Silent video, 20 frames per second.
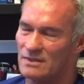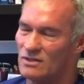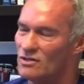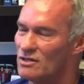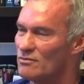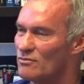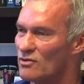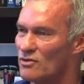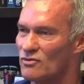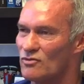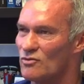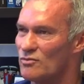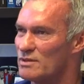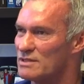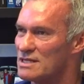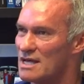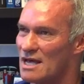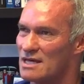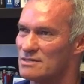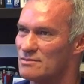You can burn through
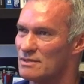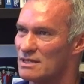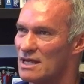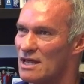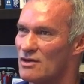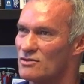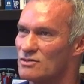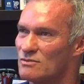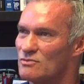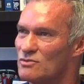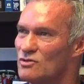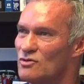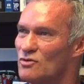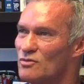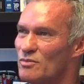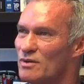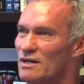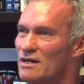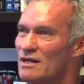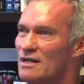potassium and calcium
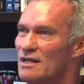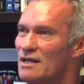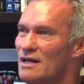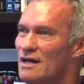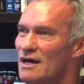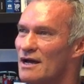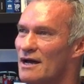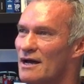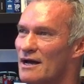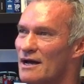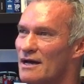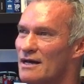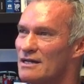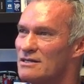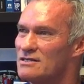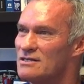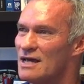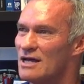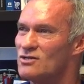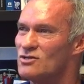too, but
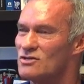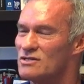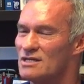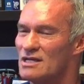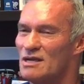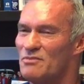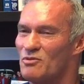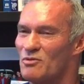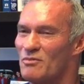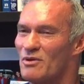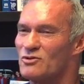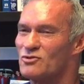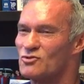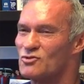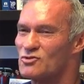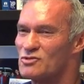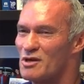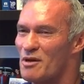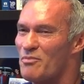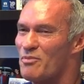it's not just to keep your
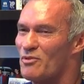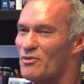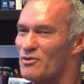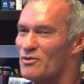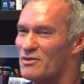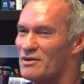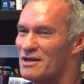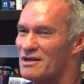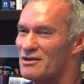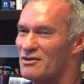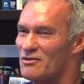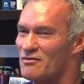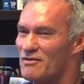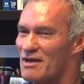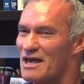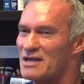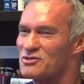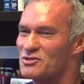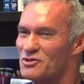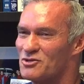muscles supple and your
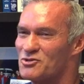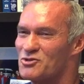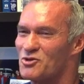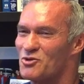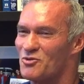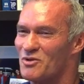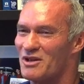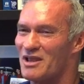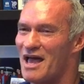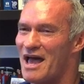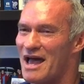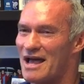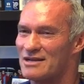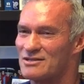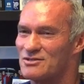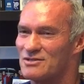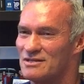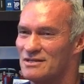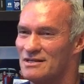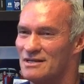vasculature
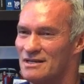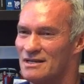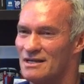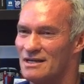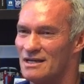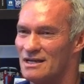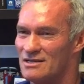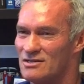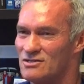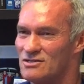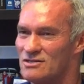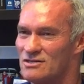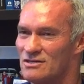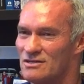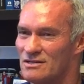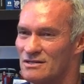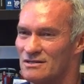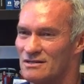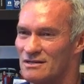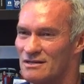relaxed. It's
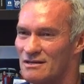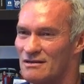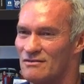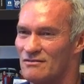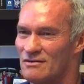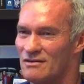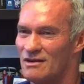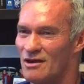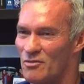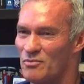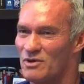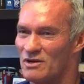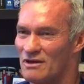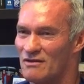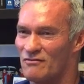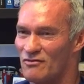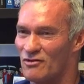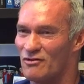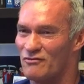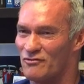to help you
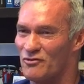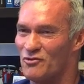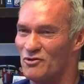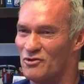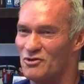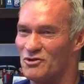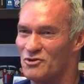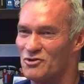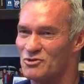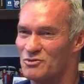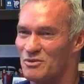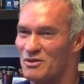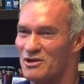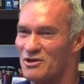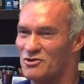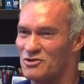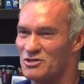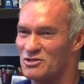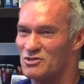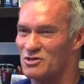convert food into usable
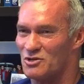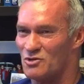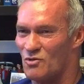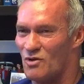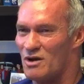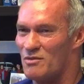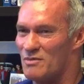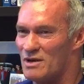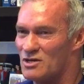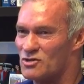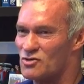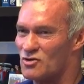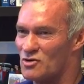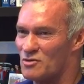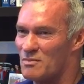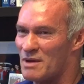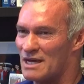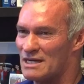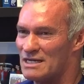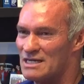energy. So you want to make sure
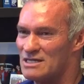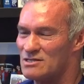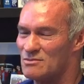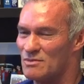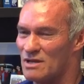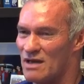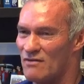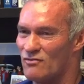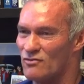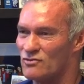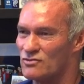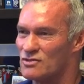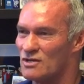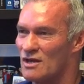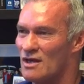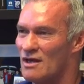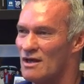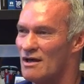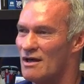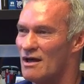your magnesium levels
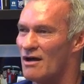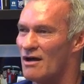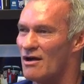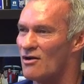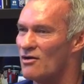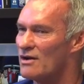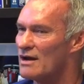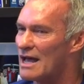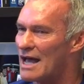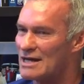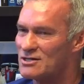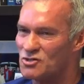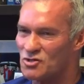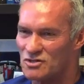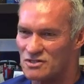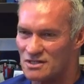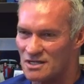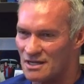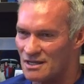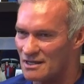are not
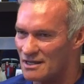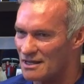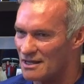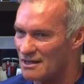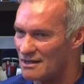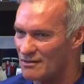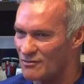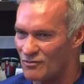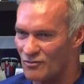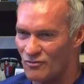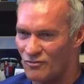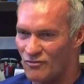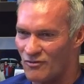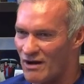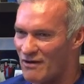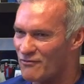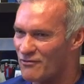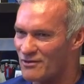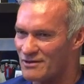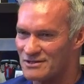just in the
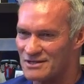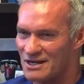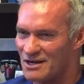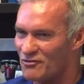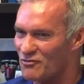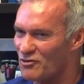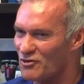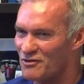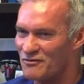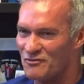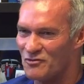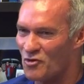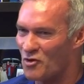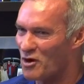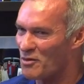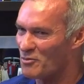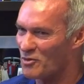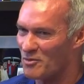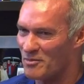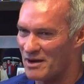reference interval of
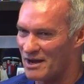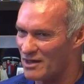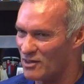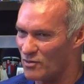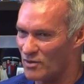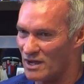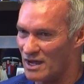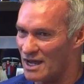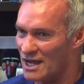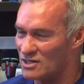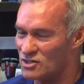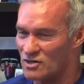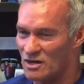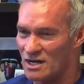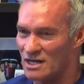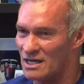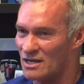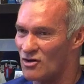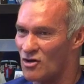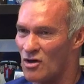normal, by the way. I
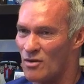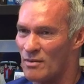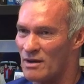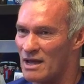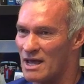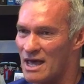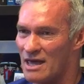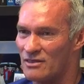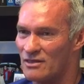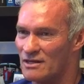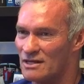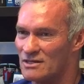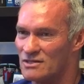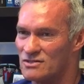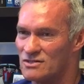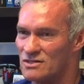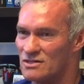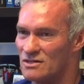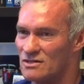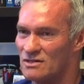try and get all my
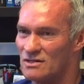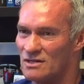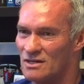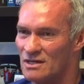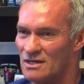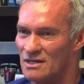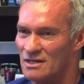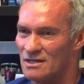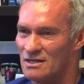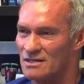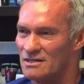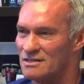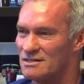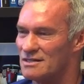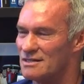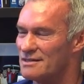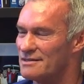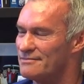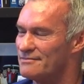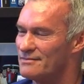athletes to
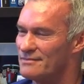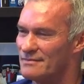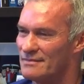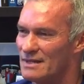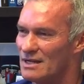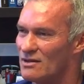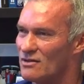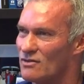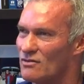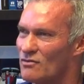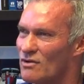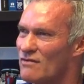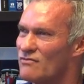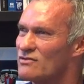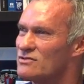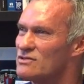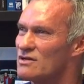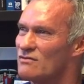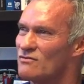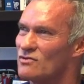you know, the
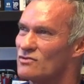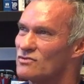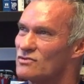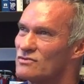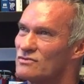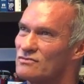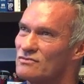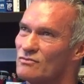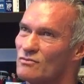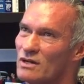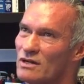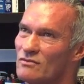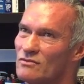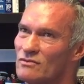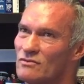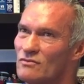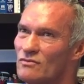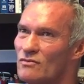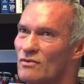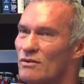reference interval is, what,
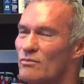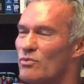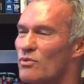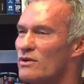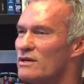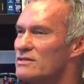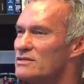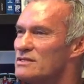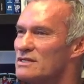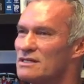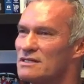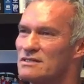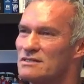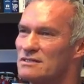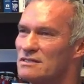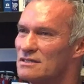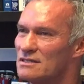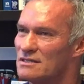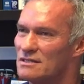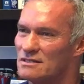
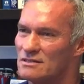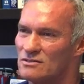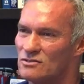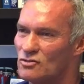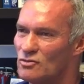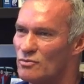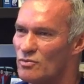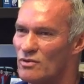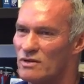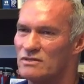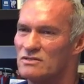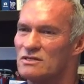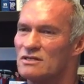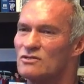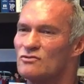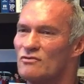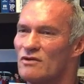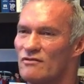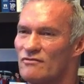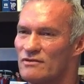1.6 to
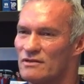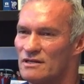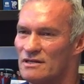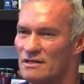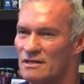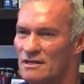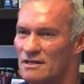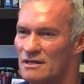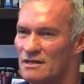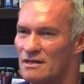2.6 roughly,